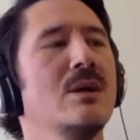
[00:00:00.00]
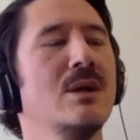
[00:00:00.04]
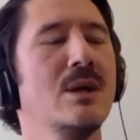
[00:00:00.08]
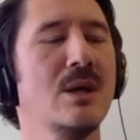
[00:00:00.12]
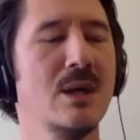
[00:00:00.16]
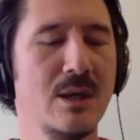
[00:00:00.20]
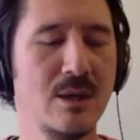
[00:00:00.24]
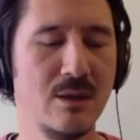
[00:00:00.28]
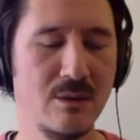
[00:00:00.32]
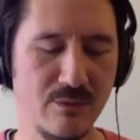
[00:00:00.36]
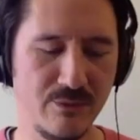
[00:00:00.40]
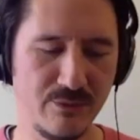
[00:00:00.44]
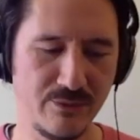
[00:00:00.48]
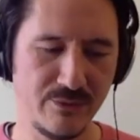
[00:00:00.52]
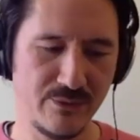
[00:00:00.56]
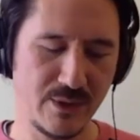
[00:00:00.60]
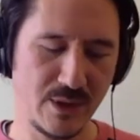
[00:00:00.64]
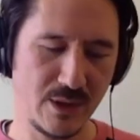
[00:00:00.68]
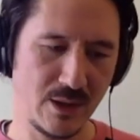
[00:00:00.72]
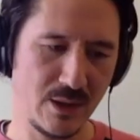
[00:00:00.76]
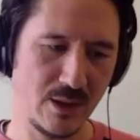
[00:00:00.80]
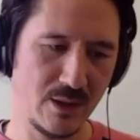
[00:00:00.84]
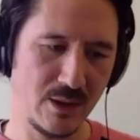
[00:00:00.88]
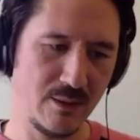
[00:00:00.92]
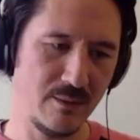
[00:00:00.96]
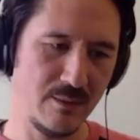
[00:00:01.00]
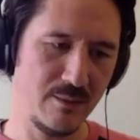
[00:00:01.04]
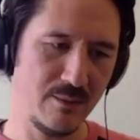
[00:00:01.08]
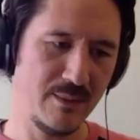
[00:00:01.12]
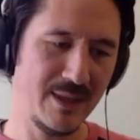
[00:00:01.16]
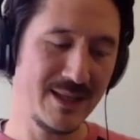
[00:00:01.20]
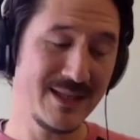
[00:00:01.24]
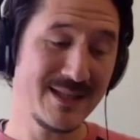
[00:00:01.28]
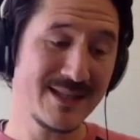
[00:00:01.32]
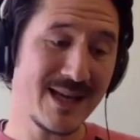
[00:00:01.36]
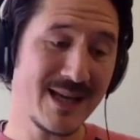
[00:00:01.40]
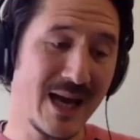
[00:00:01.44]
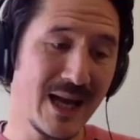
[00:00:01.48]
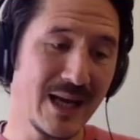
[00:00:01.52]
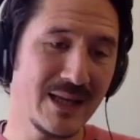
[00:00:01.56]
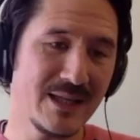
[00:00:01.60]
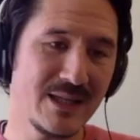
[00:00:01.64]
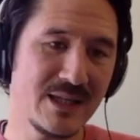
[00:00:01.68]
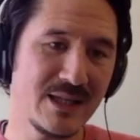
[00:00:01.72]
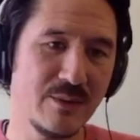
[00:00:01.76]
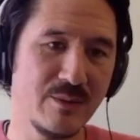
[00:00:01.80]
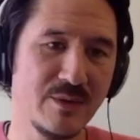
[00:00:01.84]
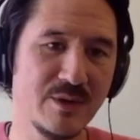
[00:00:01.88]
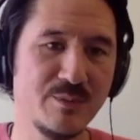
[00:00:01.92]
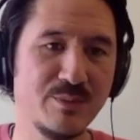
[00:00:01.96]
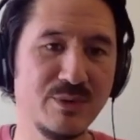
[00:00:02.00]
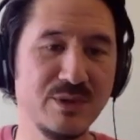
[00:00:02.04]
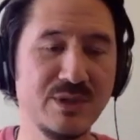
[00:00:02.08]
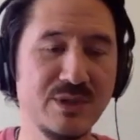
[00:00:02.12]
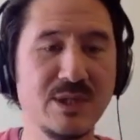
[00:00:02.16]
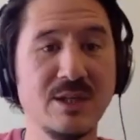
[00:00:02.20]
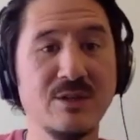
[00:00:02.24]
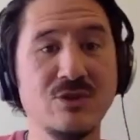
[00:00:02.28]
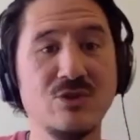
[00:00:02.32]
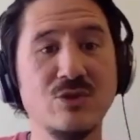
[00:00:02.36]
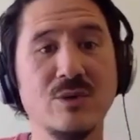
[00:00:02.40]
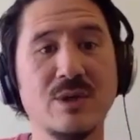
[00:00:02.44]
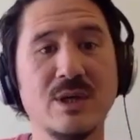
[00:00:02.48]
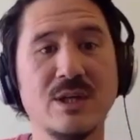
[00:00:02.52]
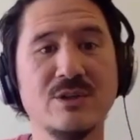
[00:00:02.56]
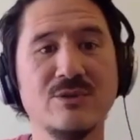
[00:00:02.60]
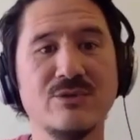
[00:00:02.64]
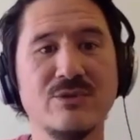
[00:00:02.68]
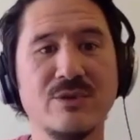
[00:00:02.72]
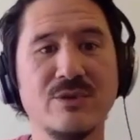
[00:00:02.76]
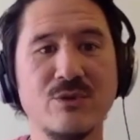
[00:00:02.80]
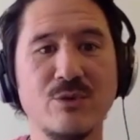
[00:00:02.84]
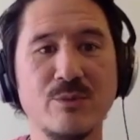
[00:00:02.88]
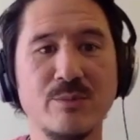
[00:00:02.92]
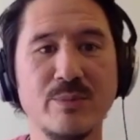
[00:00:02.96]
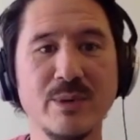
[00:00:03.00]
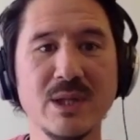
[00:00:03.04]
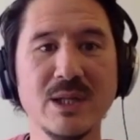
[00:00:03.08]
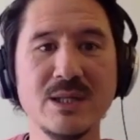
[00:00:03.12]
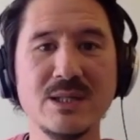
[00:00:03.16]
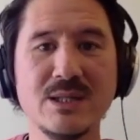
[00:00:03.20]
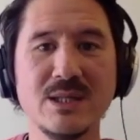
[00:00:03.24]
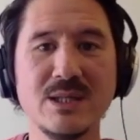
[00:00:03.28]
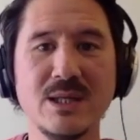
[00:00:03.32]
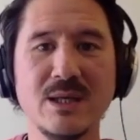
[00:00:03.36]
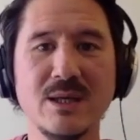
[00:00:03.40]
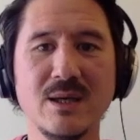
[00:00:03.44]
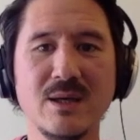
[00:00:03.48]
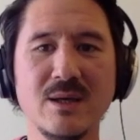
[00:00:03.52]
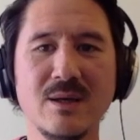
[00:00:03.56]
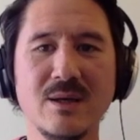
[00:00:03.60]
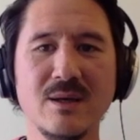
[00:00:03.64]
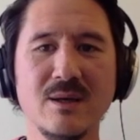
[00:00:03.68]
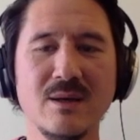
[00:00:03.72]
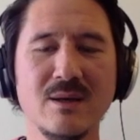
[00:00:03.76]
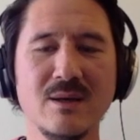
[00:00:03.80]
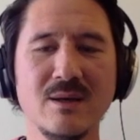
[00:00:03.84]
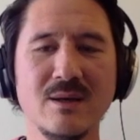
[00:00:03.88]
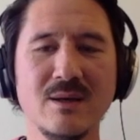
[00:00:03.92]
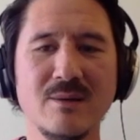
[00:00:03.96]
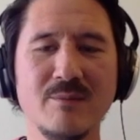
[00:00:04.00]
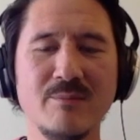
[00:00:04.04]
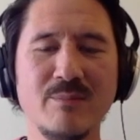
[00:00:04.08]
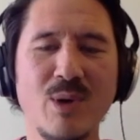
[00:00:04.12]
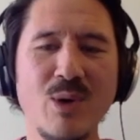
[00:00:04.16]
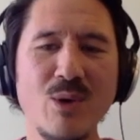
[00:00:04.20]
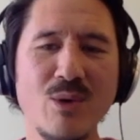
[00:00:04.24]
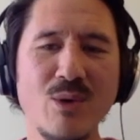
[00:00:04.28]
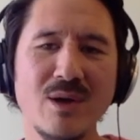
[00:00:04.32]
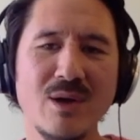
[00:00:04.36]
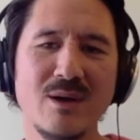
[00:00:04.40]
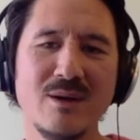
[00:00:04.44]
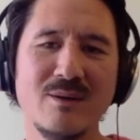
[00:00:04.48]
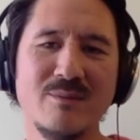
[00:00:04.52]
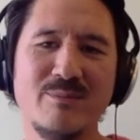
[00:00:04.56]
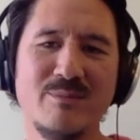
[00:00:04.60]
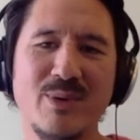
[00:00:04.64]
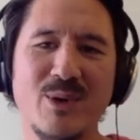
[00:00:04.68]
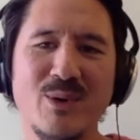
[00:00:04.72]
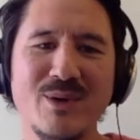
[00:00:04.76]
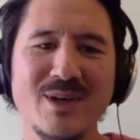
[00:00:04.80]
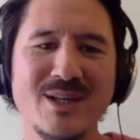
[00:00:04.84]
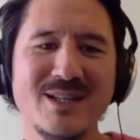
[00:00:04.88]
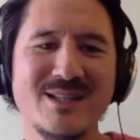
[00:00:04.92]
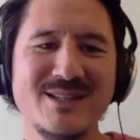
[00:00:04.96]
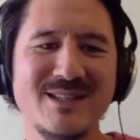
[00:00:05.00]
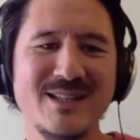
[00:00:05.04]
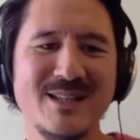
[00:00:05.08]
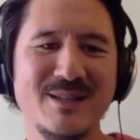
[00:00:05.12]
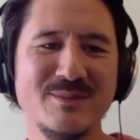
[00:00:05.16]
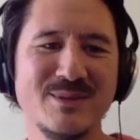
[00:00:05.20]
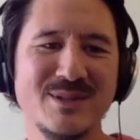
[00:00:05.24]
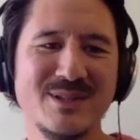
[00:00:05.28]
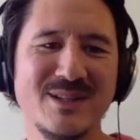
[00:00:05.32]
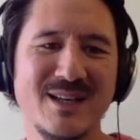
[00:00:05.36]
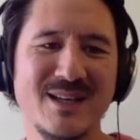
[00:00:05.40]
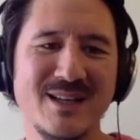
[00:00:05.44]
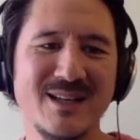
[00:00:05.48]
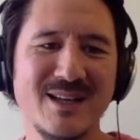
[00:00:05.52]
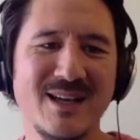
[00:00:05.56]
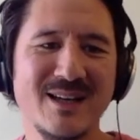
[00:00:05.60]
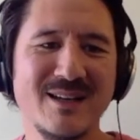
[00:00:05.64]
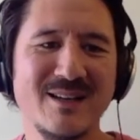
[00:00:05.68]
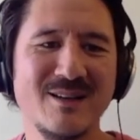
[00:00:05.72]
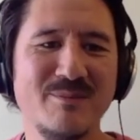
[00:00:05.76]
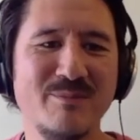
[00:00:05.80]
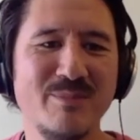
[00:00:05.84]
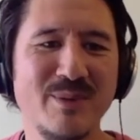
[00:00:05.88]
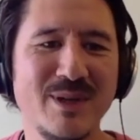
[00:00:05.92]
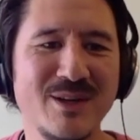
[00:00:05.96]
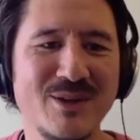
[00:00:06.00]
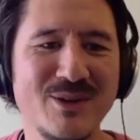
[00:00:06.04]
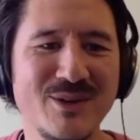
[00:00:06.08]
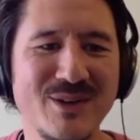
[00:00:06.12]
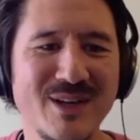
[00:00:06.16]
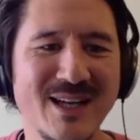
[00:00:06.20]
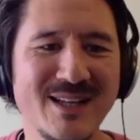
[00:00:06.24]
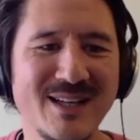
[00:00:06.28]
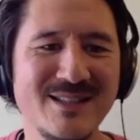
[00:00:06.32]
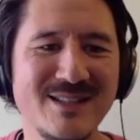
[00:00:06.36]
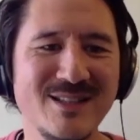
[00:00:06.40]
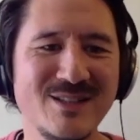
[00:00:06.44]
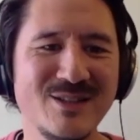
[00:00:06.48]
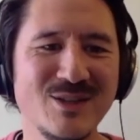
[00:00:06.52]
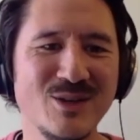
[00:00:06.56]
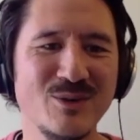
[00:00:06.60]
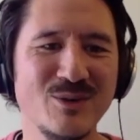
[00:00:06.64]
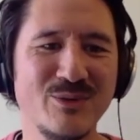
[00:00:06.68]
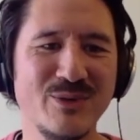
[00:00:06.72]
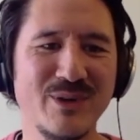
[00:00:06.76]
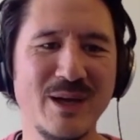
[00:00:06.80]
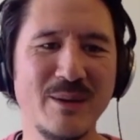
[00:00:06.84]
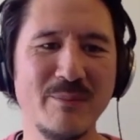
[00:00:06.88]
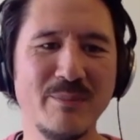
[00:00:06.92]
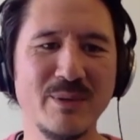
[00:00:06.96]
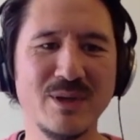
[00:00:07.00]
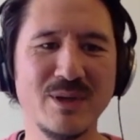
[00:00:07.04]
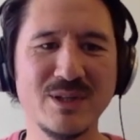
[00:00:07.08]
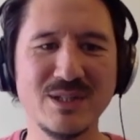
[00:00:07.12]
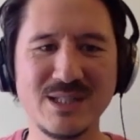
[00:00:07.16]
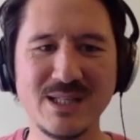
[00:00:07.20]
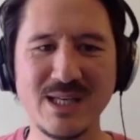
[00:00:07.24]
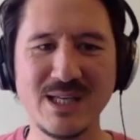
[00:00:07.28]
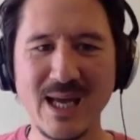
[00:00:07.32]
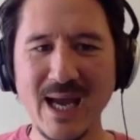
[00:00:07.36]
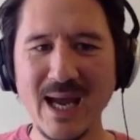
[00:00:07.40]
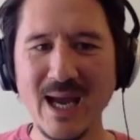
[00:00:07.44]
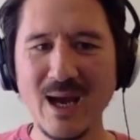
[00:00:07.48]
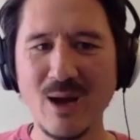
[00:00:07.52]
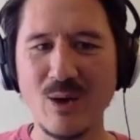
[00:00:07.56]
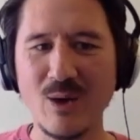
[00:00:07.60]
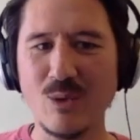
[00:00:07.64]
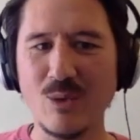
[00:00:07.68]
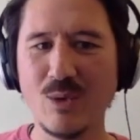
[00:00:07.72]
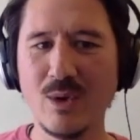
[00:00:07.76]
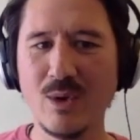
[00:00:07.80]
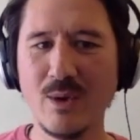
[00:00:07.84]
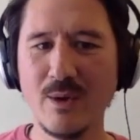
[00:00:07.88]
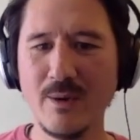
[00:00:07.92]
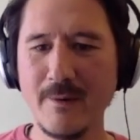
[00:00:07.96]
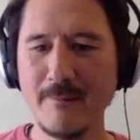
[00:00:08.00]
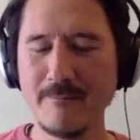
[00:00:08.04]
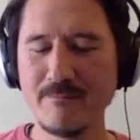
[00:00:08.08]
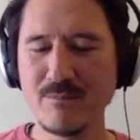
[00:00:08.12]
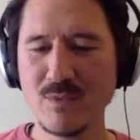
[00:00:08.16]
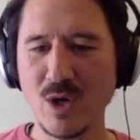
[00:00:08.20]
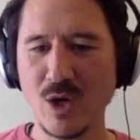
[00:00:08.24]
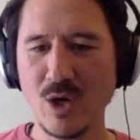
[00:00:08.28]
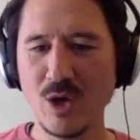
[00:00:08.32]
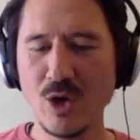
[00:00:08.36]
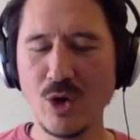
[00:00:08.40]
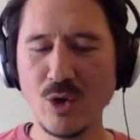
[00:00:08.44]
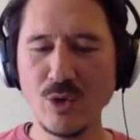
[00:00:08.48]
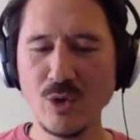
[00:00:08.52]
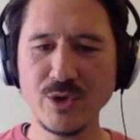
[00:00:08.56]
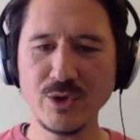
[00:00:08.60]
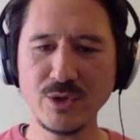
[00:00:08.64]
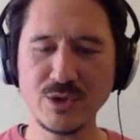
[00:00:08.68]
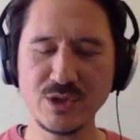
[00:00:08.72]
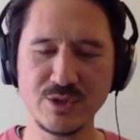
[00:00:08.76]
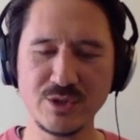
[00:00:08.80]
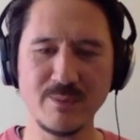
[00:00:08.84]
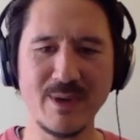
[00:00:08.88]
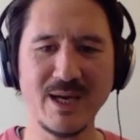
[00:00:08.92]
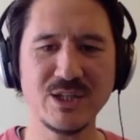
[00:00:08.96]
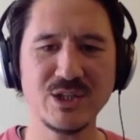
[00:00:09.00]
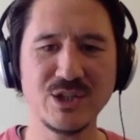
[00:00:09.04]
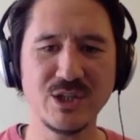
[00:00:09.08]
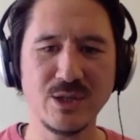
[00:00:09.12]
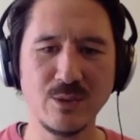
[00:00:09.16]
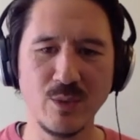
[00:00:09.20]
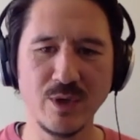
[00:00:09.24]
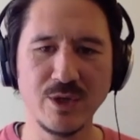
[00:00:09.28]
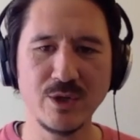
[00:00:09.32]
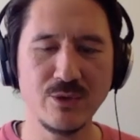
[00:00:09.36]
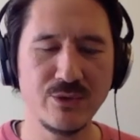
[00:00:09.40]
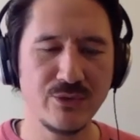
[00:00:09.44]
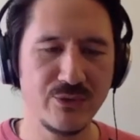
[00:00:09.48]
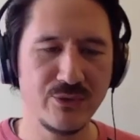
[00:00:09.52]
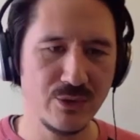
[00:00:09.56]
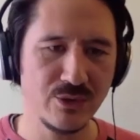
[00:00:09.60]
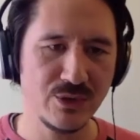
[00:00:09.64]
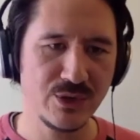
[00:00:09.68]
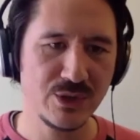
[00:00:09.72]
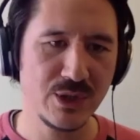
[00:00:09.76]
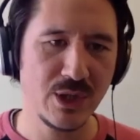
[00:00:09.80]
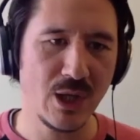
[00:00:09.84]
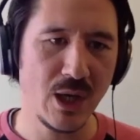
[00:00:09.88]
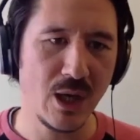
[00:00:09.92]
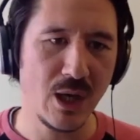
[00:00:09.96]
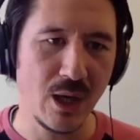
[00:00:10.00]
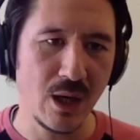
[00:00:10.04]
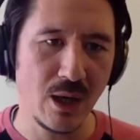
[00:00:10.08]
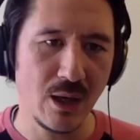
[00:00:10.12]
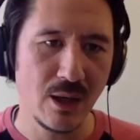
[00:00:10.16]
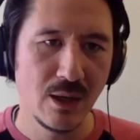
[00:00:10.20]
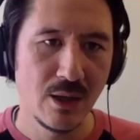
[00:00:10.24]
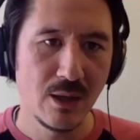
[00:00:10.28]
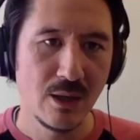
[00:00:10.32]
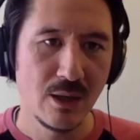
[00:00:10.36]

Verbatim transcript: kind of uh, mentality which protects you against vulnerability. Poker poker seems like that could be a good antidote for that, because now, although you smash it when you first start,